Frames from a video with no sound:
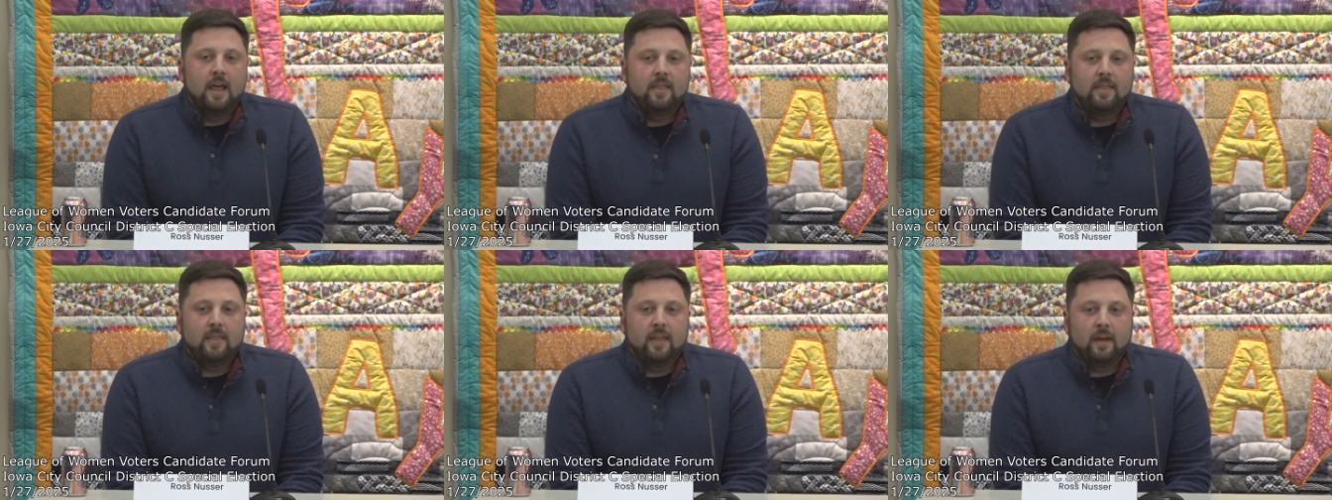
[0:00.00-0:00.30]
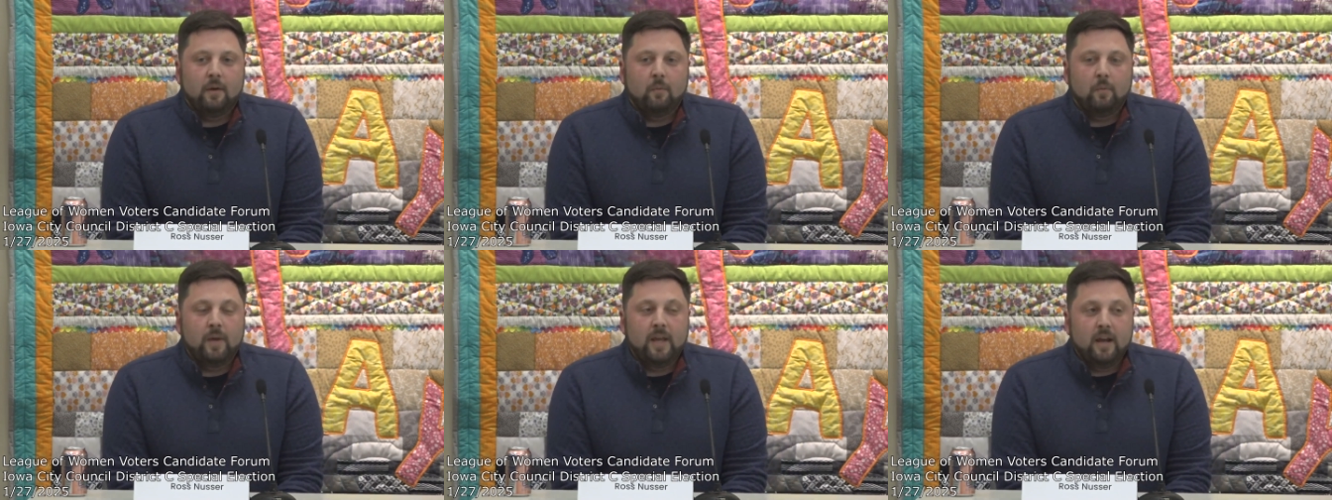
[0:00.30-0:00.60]

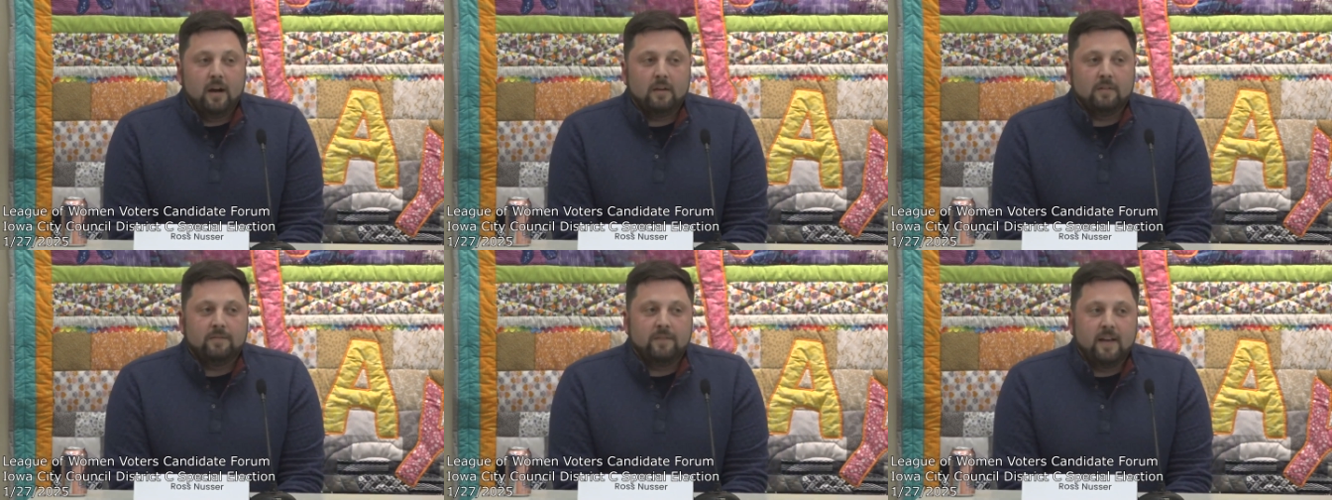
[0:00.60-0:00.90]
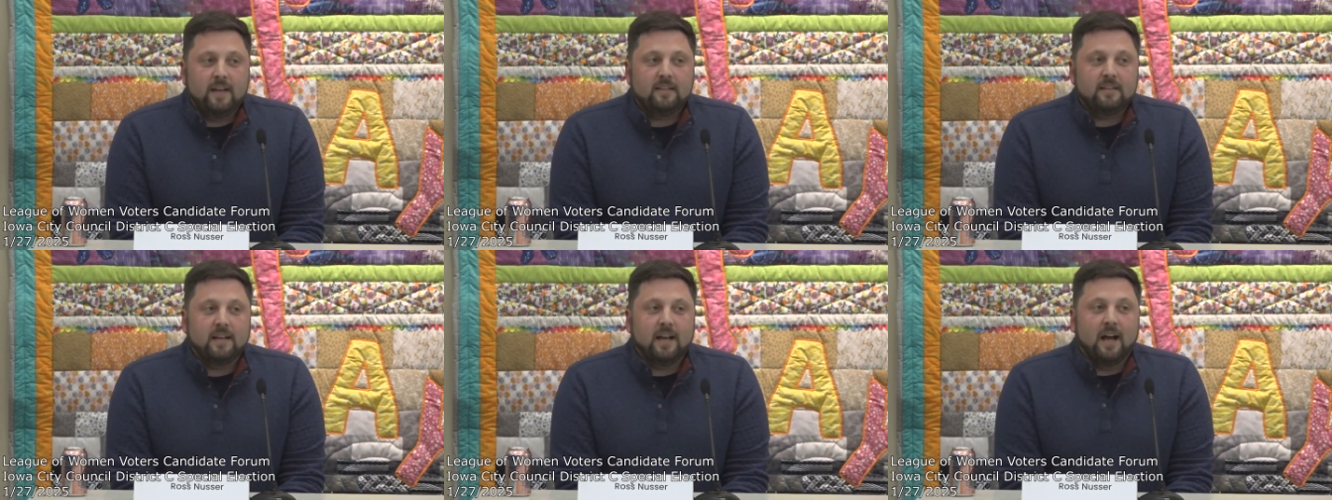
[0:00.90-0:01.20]
that we are
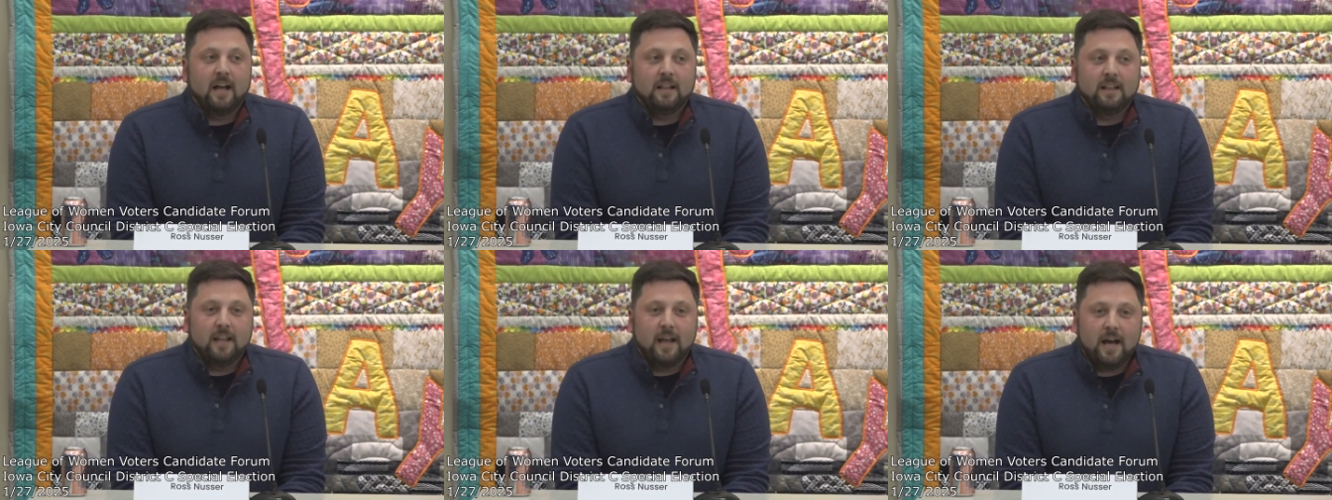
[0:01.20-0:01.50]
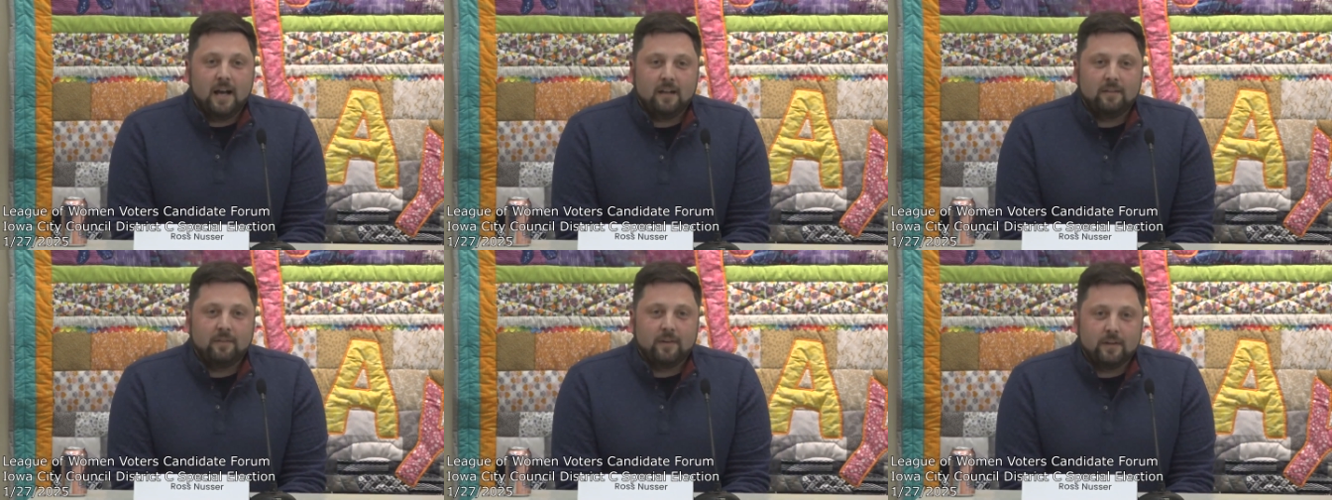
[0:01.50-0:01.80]
facing a
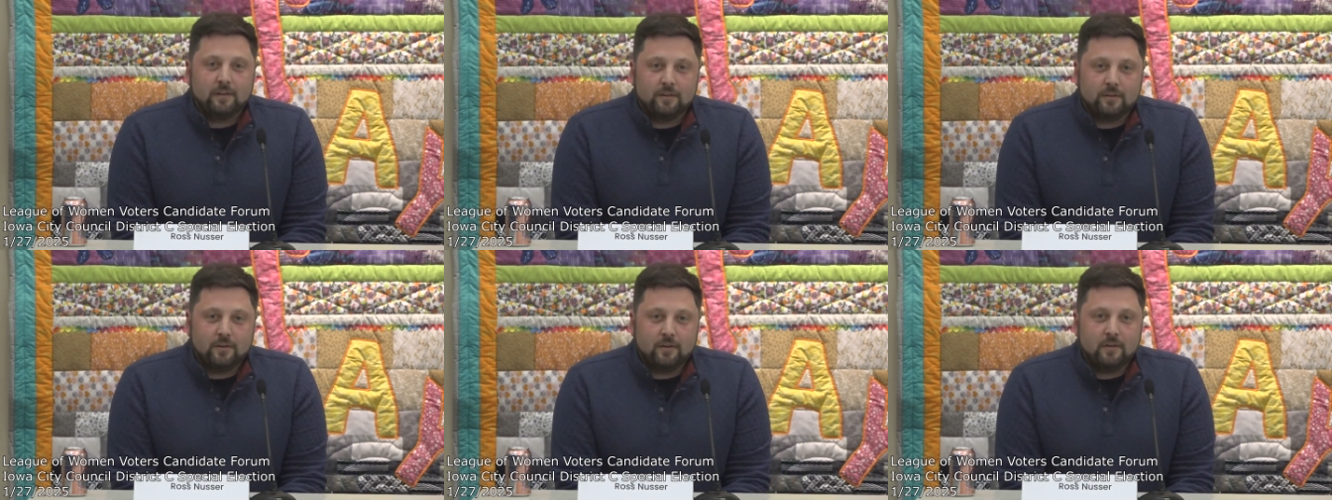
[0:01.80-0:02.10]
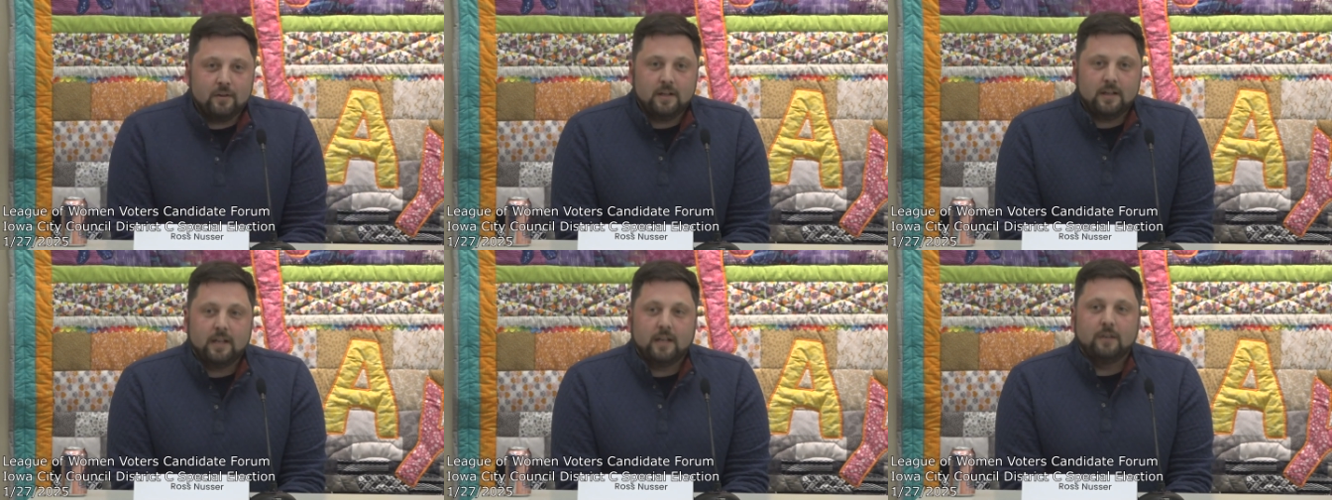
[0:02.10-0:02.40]
lot of
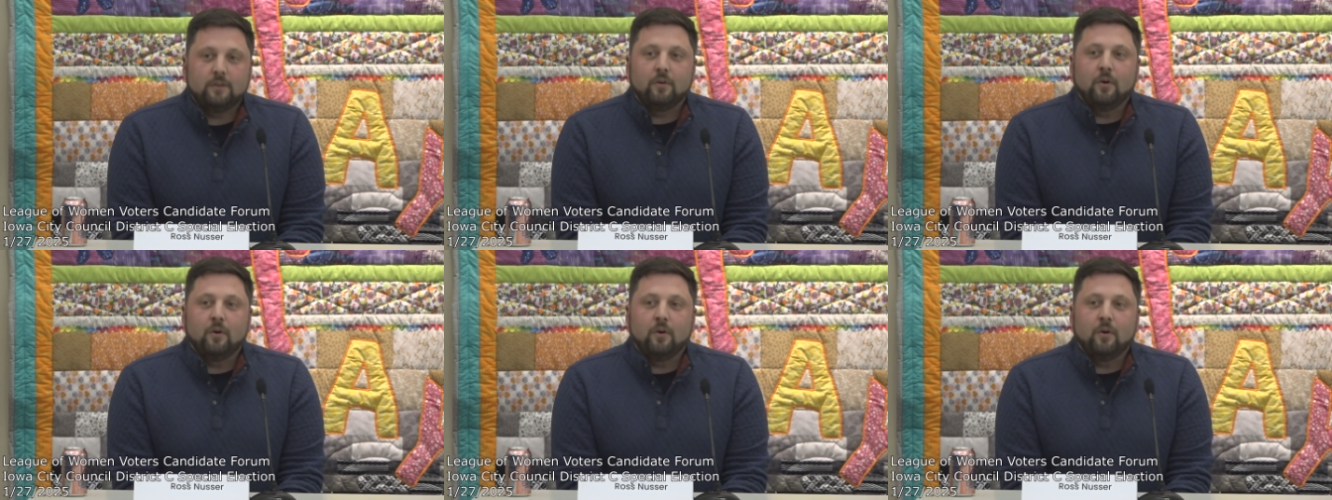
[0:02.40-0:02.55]
uncertainty.